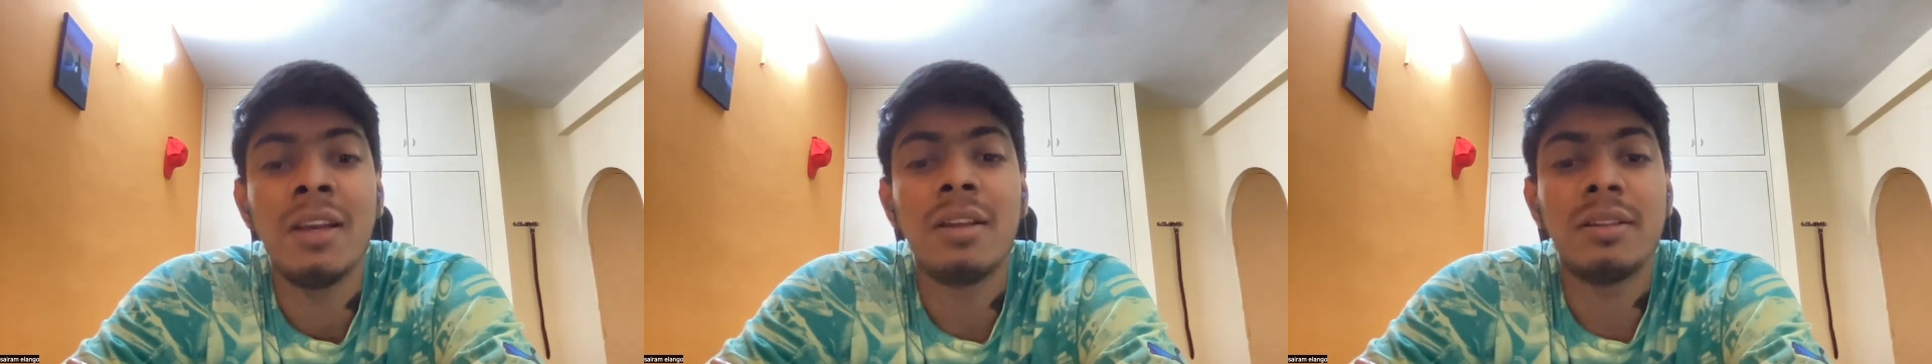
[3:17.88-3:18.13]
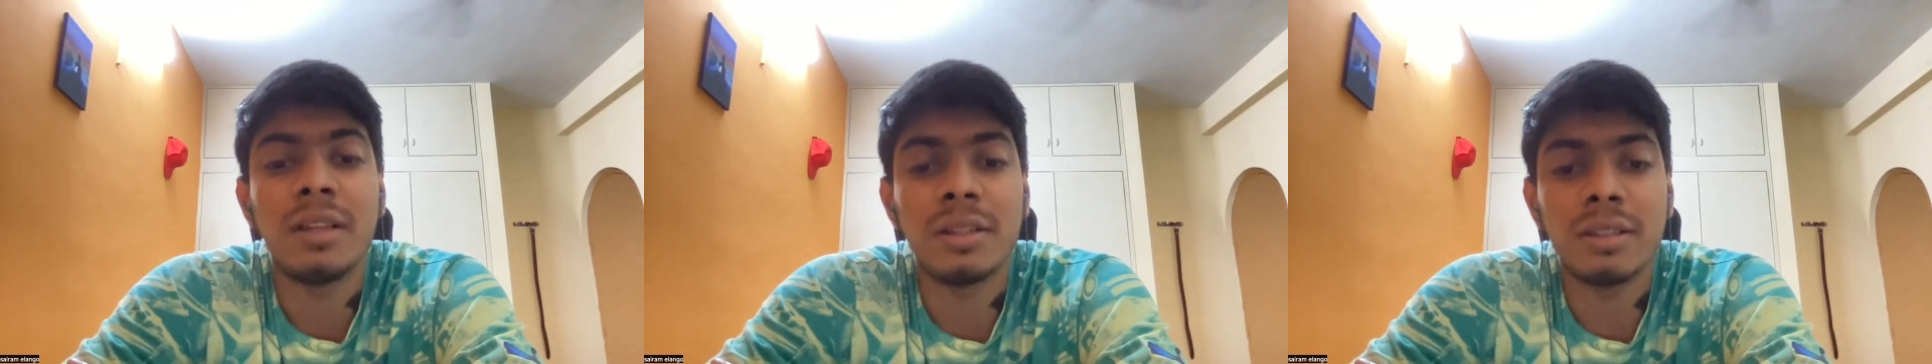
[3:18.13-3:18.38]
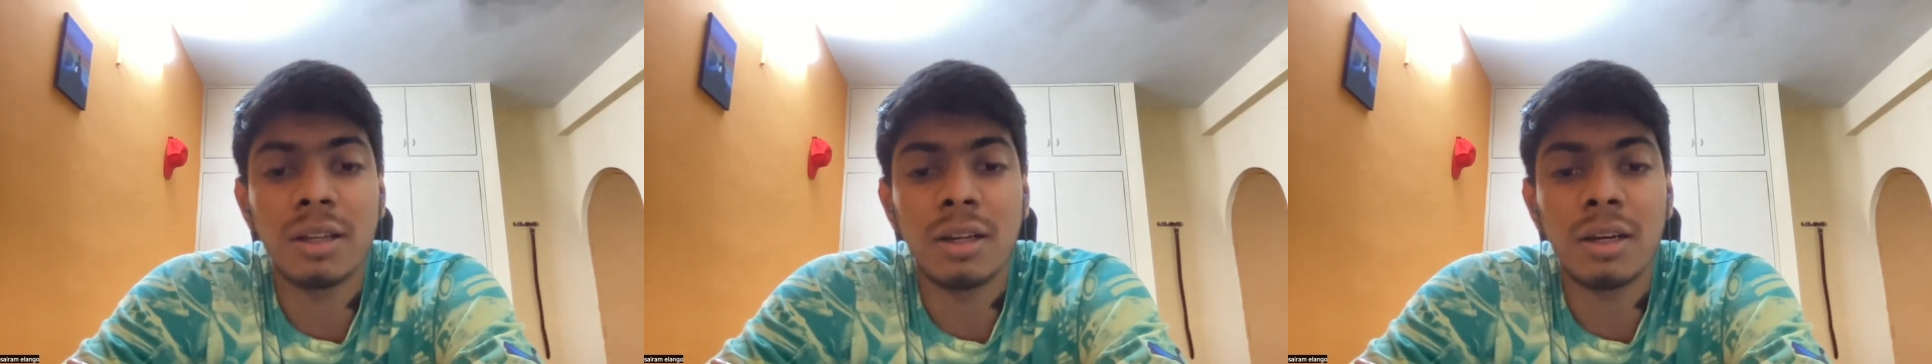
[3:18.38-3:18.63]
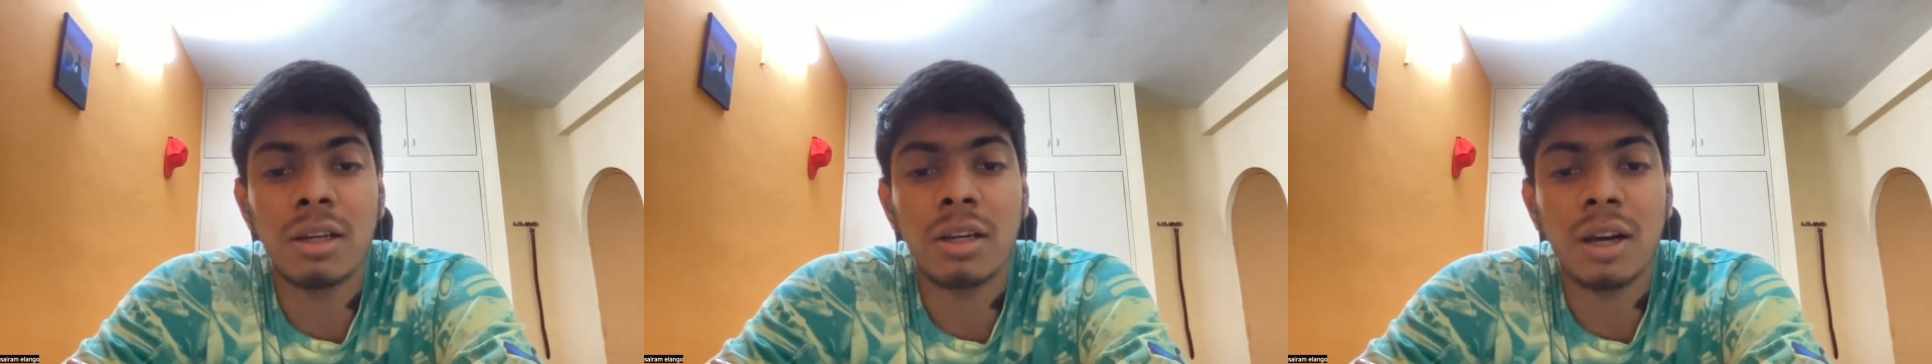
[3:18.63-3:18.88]
then the
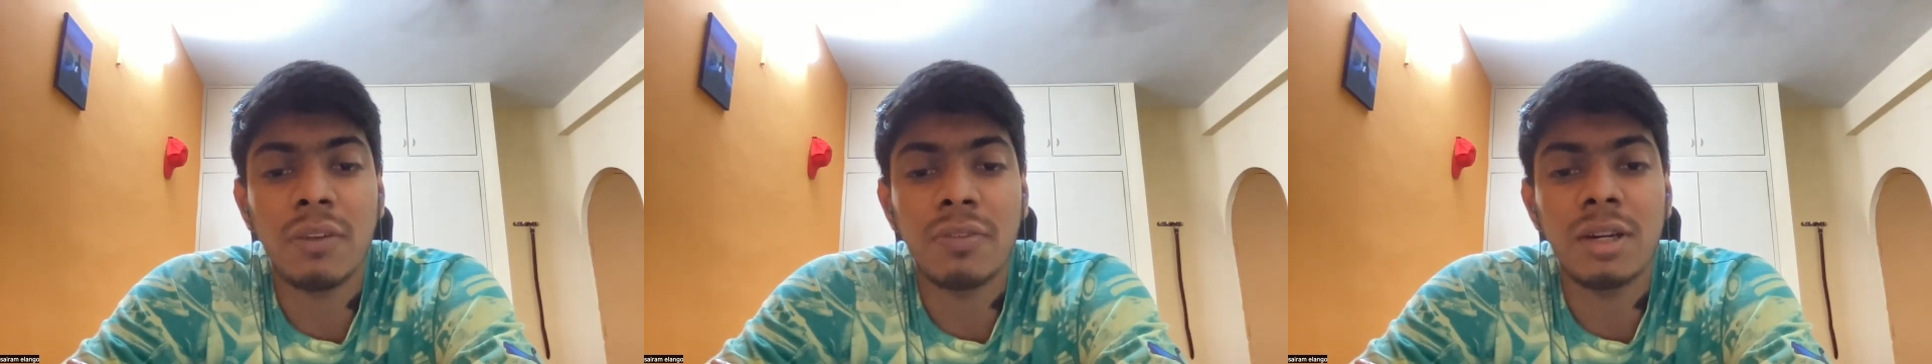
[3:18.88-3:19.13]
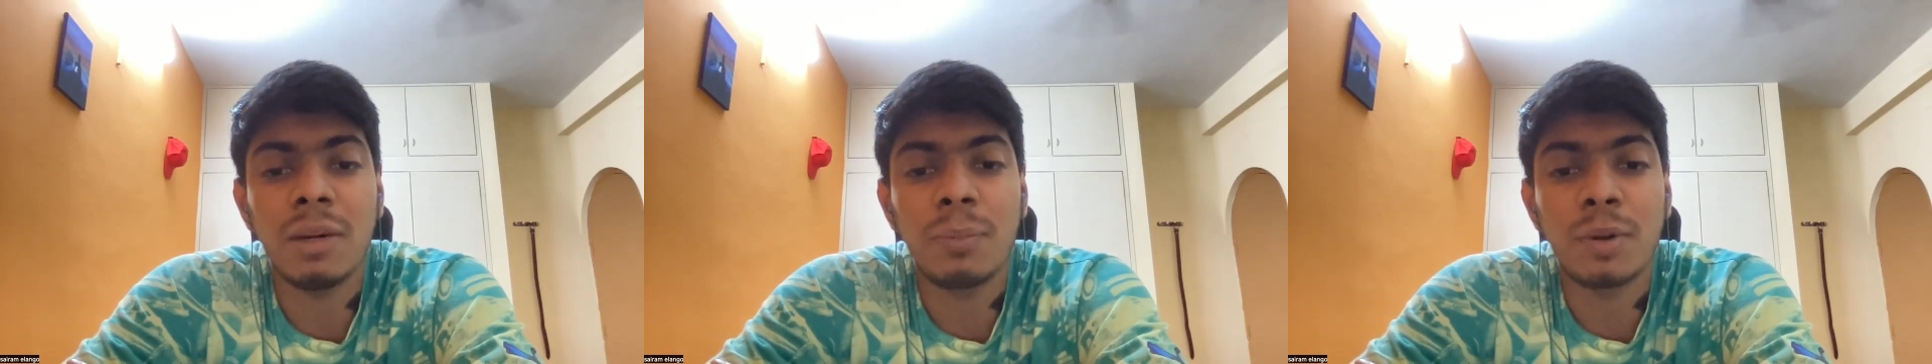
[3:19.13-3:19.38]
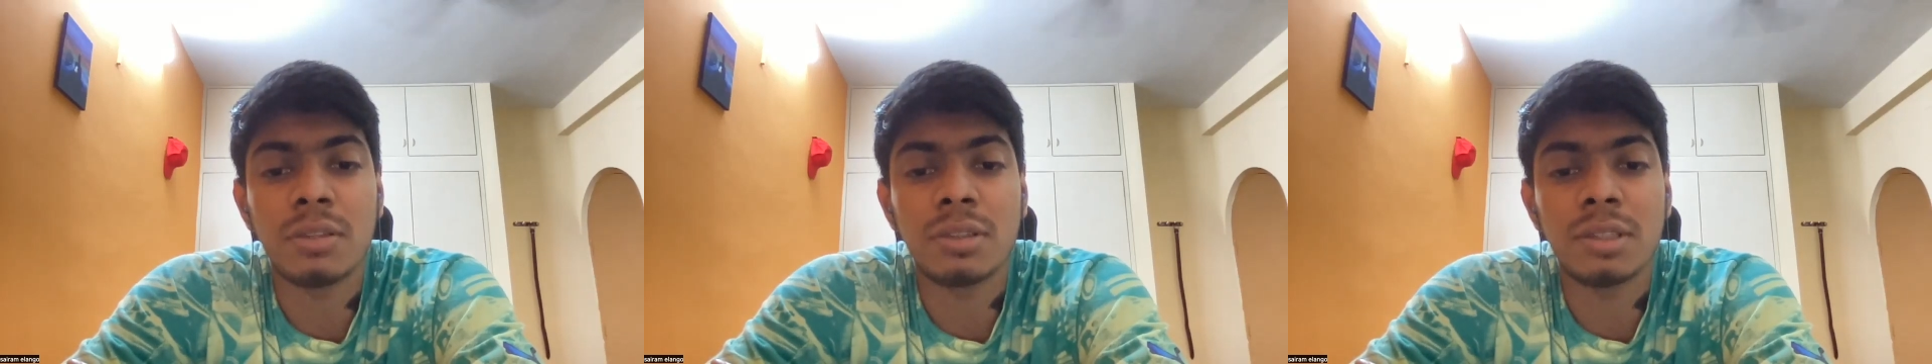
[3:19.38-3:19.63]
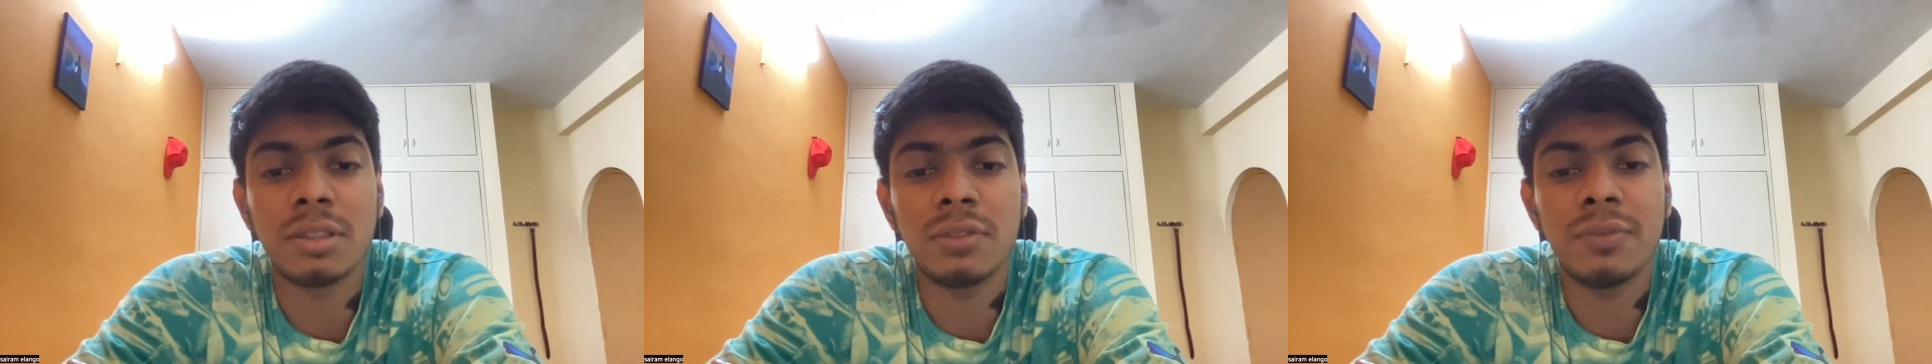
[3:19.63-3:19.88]
Kafka
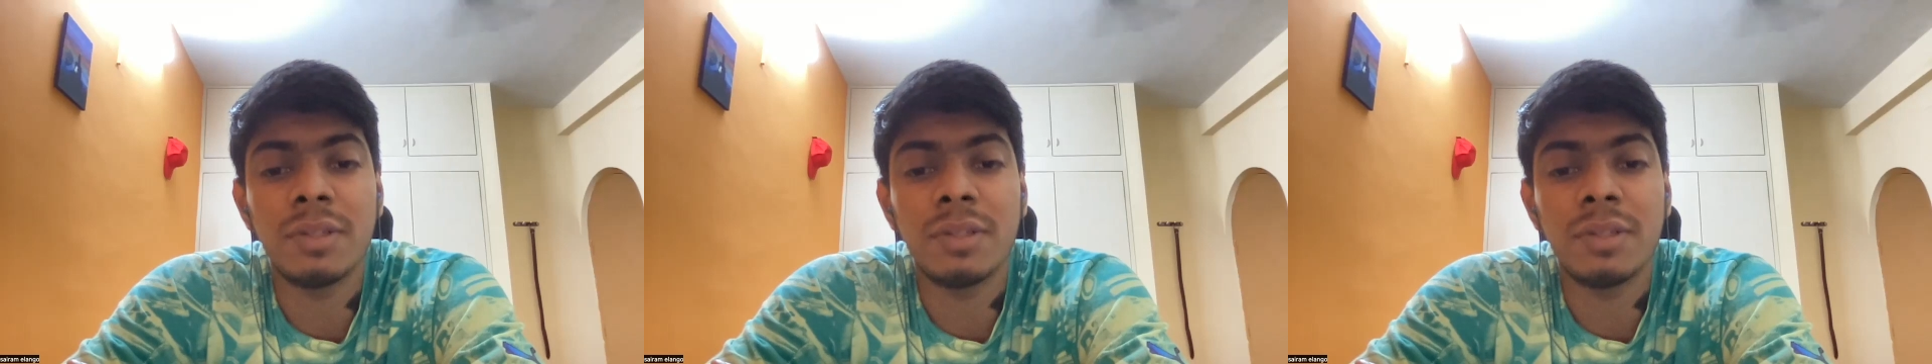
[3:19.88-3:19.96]
process